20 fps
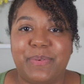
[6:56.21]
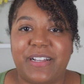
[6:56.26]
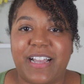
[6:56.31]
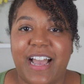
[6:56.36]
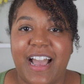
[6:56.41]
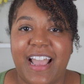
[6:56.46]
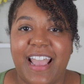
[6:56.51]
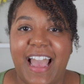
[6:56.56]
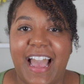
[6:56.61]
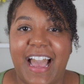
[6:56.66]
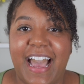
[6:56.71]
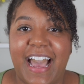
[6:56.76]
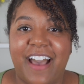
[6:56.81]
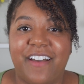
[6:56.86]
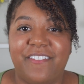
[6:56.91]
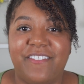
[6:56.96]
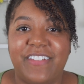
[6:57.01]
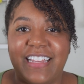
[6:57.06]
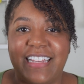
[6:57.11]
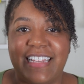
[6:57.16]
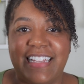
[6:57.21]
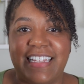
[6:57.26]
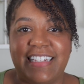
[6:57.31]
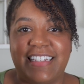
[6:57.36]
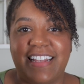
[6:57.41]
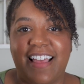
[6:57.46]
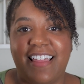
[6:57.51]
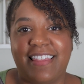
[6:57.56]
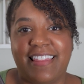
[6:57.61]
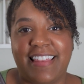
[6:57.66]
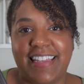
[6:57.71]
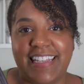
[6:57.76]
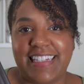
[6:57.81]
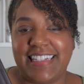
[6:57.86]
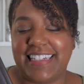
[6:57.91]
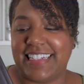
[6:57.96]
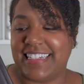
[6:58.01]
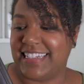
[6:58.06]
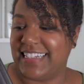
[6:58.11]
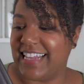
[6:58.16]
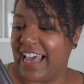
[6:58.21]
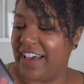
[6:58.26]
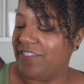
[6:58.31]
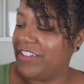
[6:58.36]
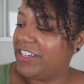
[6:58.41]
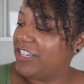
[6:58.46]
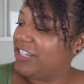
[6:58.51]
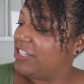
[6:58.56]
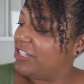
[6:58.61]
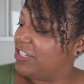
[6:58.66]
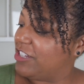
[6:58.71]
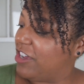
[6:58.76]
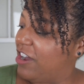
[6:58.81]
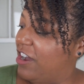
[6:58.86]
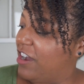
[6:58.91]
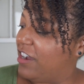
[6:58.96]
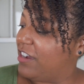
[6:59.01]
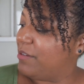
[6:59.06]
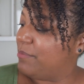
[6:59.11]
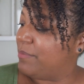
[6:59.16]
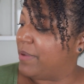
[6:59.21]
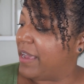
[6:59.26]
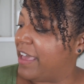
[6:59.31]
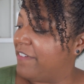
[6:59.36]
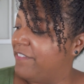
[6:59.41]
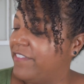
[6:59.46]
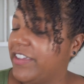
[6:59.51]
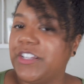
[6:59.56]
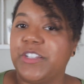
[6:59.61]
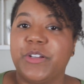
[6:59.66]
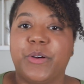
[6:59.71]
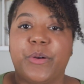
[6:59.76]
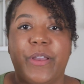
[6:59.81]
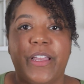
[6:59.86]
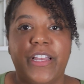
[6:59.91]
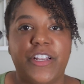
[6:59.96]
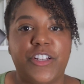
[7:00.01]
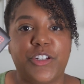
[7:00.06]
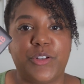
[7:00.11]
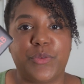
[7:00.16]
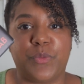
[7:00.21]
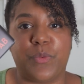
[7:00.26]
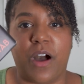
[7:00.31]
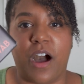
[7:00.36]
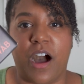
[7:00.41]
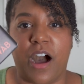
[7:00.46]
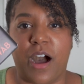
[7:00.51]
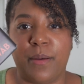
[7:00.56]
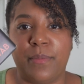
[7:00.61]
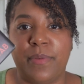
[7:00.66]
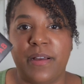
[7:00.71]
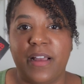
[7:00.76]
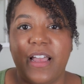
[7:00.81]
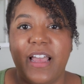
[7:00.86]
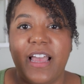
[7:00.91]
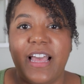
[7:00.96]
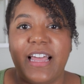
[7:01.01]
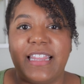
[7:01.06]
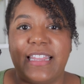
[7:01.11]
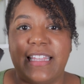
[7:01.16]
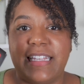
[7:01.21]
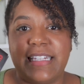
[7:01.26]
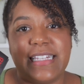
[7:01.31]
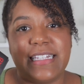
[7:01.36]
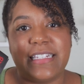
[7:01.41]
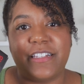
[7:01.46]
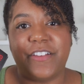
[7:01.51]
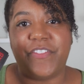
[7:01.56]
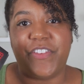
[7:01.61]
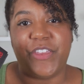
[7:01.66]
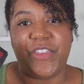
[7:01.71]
book I have is This Savage Song by Victoria Schwab. This is a